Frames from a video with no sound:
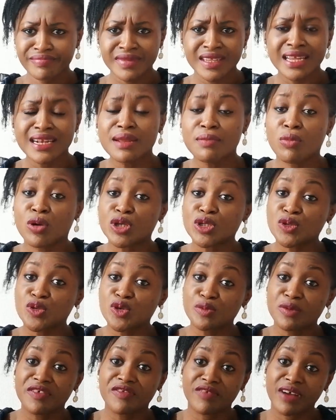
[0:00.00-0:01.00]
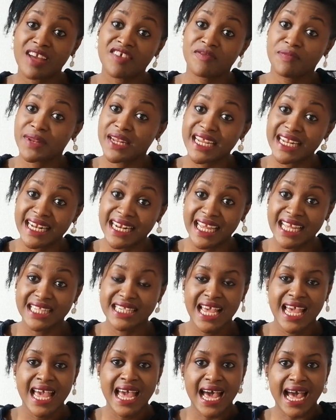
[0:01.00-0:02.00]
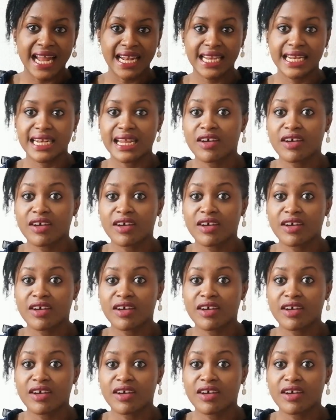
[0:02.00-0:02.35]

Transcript: the bus could be 5 minutes late, and in